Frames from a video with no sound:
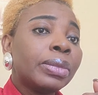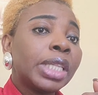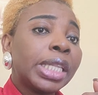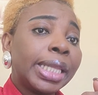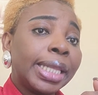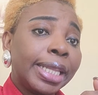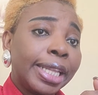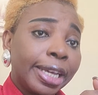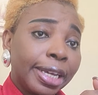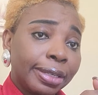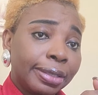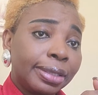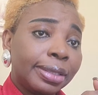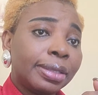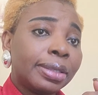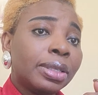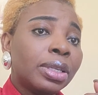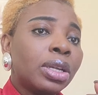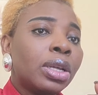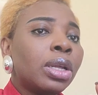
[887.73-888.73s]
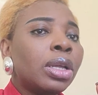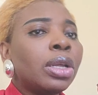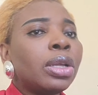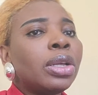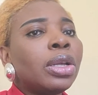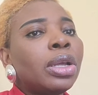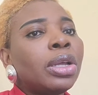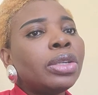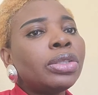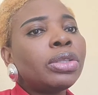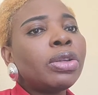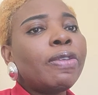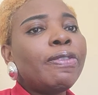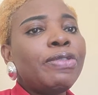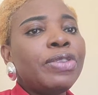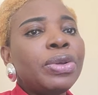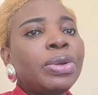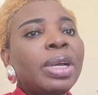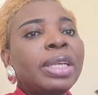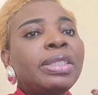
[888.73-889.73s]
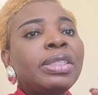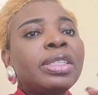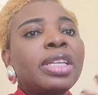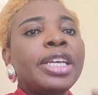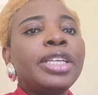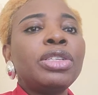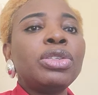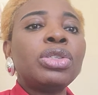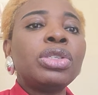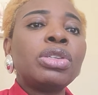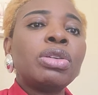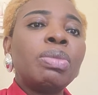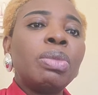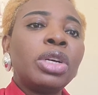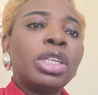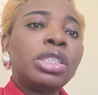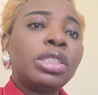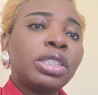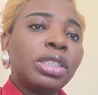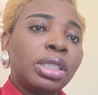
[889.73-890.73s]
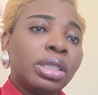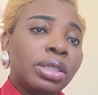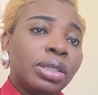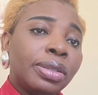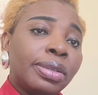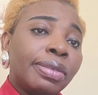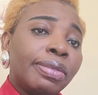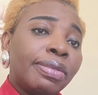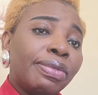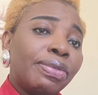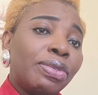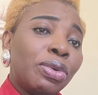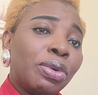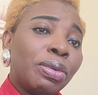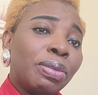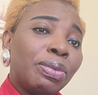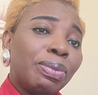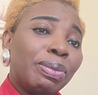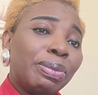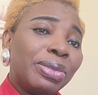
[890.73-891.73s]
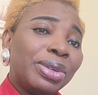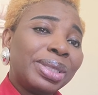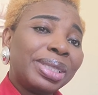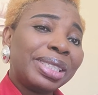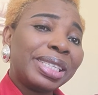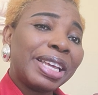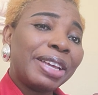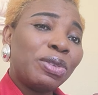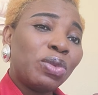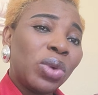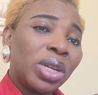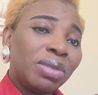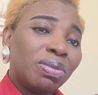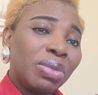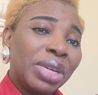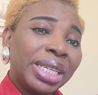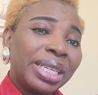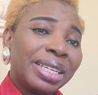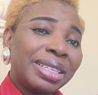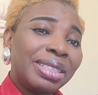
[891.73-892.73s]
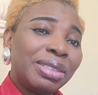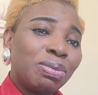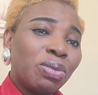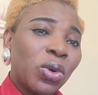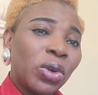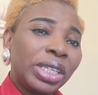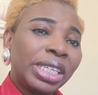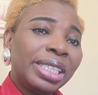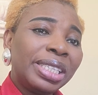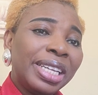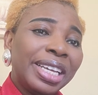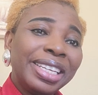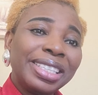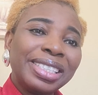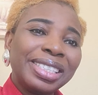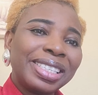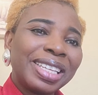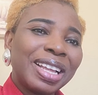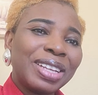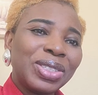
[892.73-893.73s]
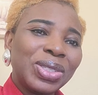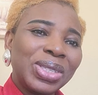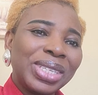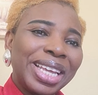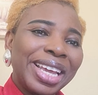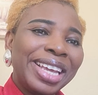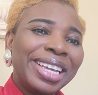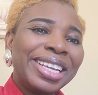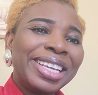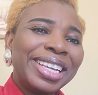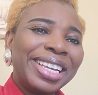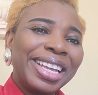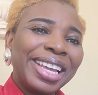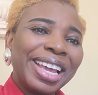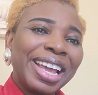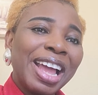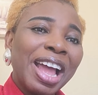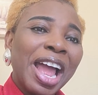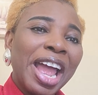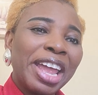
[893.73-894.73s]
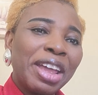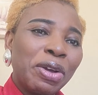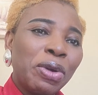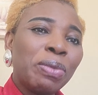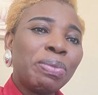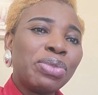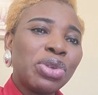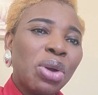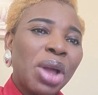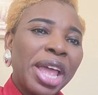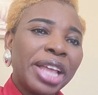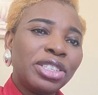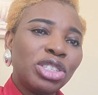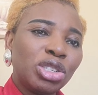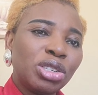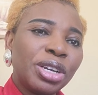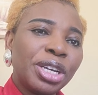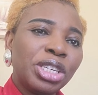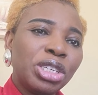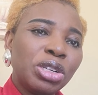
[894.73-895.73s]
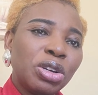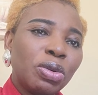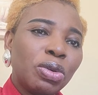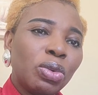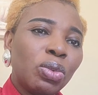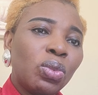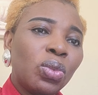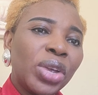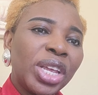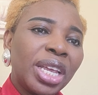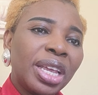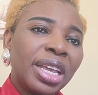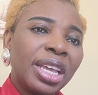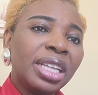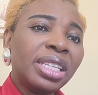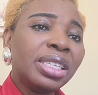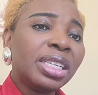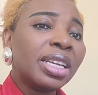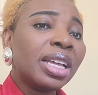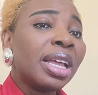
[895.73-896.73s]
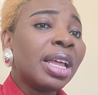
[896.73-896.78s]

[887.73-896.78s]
Yes. So viewers, thank you so much for staying with me this morning. It's Saturday. Yeah, I hope you're enjoying your weekend.